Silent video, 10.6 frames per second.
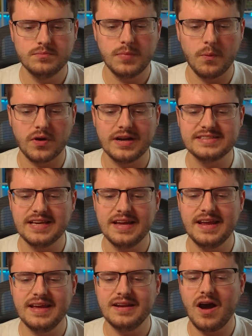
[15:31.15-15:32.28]
but we're going to send
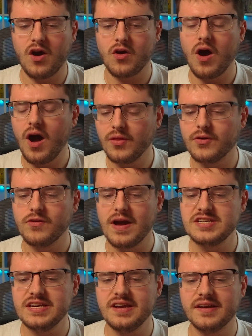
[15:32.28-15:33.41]
in our other
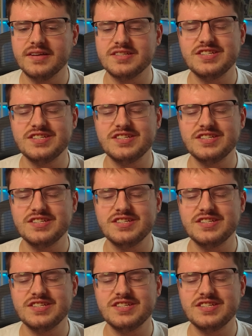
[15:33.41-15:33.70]
Regigigas